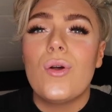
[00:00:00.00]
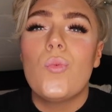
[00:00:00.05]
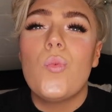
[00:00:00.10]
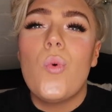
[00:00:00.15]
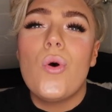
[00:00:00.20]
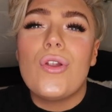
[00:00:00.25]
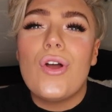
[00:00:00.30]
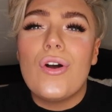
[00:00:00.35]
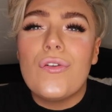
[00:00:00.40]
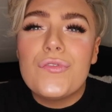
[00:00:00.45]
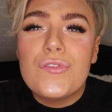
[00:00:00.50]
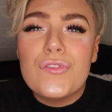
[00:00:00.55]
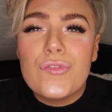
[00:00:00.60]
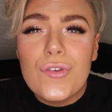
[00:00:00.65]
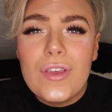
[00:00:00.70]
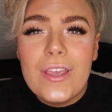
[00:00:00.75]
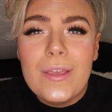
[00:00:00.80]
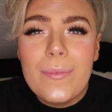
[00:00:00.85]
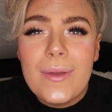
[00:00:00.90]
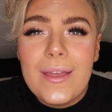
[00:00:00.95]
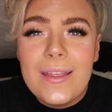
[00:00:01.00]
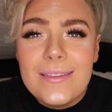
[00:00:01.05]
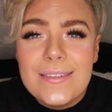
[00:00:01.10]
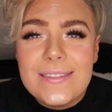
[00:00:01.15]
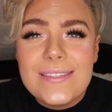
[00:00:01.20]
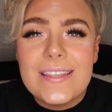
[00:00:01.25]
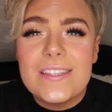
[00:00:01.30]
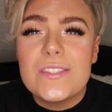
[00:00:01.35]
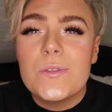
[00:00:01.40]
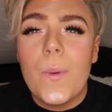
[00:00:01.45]
one-off
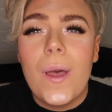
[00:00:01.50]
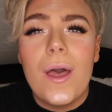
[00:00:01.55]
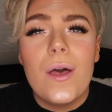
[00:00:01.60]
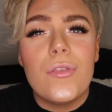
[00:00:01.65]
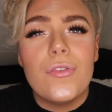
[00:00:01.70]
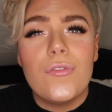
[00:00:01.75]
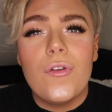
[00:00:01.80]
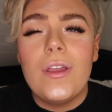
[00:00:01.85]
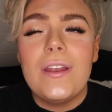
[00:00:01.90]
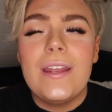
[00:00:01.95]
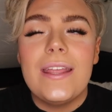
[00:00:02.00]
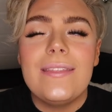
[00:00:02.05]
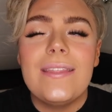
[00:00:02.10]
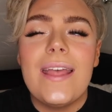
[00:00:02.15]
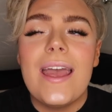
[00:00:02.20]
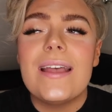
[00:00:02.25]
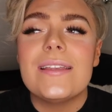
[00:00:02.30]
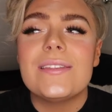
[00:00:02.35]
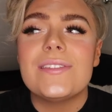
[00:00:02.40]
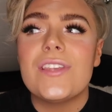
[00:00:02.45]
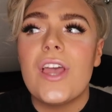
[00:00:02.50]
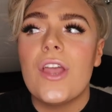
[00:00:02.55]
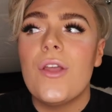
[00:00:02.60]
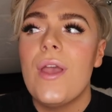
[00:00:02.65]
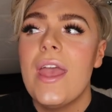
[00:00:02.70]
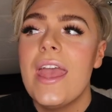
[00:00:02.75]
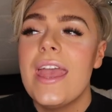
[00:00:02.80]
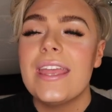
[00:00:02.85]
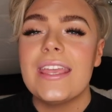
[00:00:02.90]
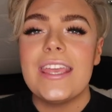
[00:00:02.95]
treatments as well thrown in there. So
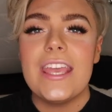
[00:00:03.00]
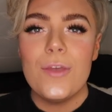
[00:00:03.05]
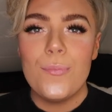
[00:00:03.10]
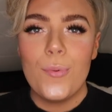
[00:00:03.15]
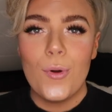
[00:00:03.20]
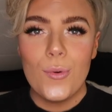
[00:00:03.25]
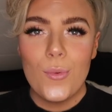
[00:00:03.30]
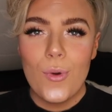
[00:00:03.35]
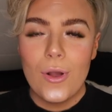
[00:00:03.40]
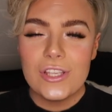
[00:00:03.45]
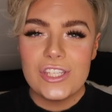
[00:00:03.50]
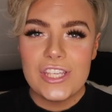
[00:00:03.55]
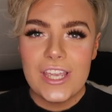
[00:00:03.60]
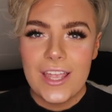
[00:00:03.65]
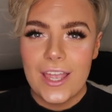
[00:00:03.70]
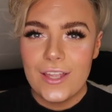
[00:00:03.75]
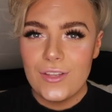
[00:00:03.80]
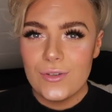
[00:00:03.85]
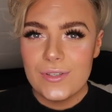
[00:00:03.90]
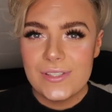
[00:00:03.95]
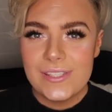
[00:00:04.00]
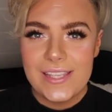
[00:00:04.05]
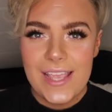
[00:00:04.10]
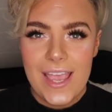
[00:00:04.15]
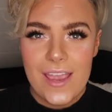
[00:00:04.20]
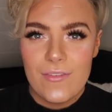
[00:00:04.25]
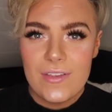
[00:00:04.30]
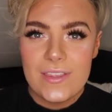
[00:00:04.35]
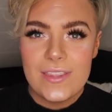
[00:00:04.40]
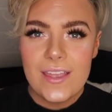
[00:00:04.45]
keep on watching and you'll
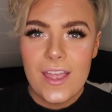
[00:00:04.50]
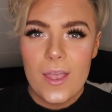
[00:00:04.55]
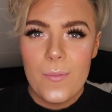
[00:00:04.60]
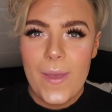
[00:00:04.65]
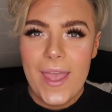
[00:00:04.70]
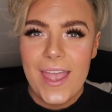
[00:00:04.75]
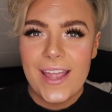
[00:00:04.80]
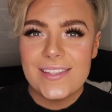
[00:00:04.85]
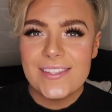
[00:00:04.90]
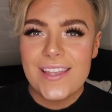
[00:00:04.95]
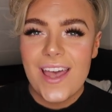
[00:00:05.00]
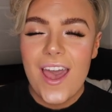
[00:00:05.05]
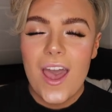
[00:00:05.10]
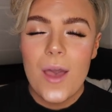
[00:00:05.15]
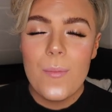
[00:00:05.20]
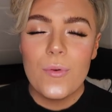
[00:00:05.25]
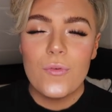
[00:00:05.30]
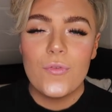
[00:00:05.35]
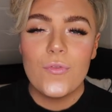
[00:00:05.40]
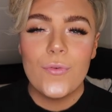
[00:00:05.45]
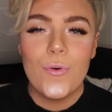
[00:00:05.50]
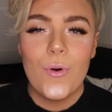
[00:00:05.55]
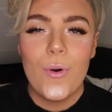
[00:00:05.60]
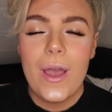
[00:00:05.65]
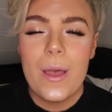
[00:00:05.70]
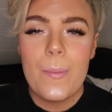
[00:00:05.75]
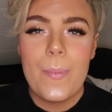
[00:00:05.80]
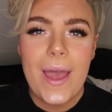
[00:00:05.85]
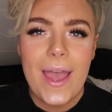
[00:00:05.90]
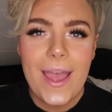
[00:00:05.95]
see everything I picked up for
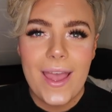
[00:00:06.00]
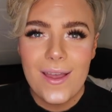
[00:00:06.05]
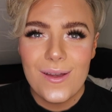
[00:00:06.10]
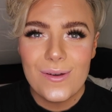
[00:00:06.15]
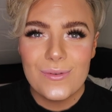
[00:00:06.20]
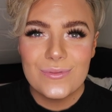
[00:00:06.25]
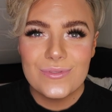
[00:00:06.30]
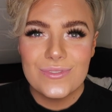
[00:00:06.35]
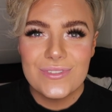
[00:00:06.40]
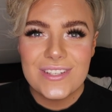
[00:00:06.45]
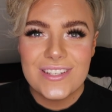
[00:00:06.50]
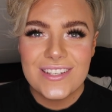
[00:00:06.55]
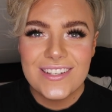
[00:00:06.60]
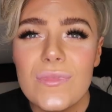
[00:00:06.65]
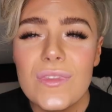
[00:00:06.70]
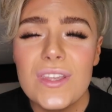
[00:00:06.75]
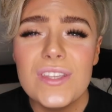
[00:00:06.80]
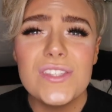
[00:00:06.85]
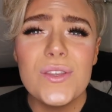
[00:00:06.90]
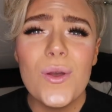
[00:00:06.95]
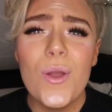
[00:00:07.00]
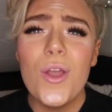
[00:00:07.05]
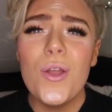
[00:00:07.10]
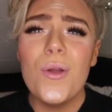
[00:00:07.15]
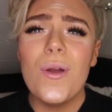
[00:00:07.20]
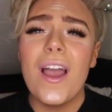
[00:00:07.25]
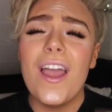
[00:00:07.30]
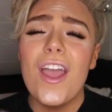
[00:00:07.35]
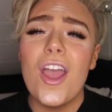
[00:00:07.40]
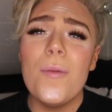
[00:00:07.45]
a pound.
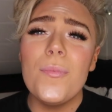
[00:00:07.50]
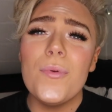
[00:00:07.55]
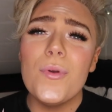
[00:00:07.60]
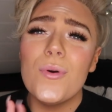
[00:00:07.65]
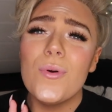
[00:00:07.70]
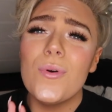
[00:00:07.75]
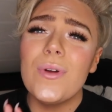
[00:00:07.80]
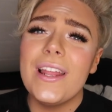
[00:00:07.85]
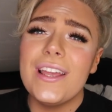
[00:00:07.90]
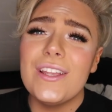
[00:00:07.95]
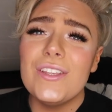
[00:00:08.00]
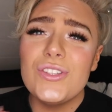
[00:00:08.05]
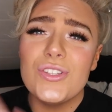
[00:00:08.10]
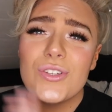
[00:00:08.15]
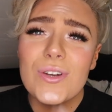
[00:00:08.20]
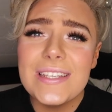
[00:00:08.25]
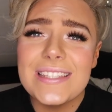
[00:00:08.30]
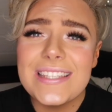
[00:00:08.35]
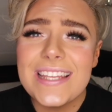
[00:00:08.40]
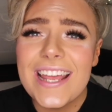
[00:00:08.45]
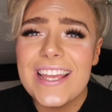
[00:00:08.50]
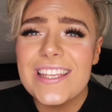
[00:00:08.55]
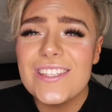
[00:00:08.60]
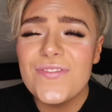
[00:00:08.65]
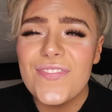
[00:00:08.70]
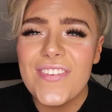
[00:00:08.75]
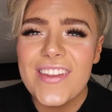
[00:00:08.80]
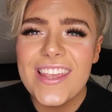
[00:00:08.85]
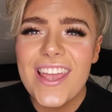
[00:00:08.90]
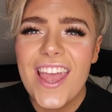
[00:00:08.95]
So I hope you all enjoy today's
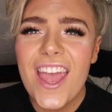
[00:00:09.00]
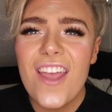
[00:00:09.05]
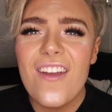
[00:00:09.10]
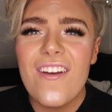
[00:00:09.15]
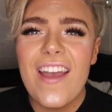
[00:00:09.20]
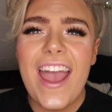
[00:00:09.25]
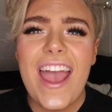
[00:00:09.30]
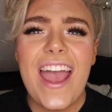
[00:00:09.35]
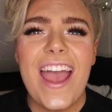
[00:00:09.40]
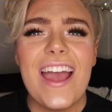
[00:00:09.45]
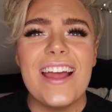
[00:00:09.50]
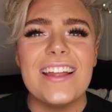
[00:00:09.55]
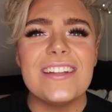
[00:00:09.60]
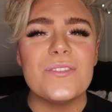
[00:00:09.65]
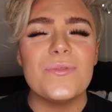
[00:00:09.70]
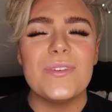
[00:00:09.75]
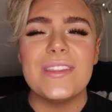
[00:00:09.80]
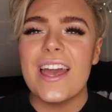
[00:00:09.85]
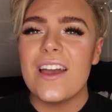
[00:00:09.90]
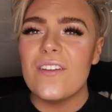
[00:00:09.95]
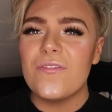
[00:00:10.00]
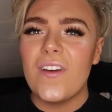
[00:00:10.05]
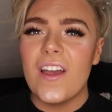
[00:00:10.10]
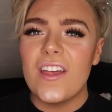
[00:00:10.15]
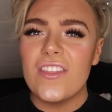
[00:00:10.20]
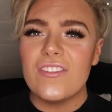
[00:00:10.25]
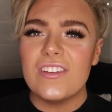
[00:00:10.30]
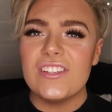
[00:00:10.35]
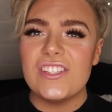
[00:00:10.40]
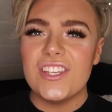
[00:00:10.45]
video, and without
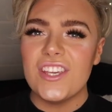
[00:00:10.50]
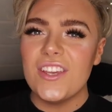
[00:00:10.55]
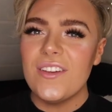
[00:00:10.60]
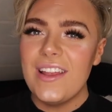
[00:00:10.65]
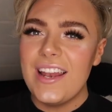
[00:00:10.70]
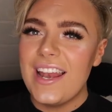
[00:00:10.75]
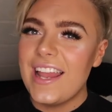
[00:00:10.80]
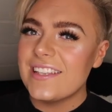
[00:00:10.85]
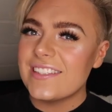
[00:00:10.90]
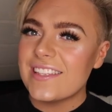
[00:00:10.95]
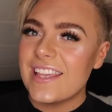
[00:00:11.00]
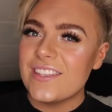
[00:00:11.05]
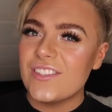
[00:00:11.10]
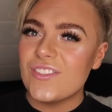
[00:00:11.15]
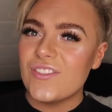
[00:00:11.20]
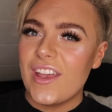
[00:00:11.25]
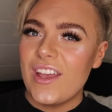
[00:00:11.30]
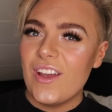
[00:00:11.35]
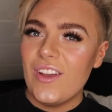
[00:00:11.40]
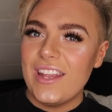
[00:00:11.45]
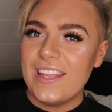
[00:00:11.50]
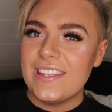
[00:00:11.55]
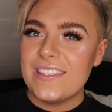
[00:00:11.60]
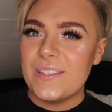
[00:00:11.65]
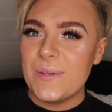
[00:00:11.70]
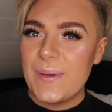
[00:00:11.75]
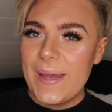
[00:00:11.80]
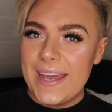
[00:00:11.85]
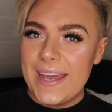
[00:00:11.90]
further ado, let's get straight on into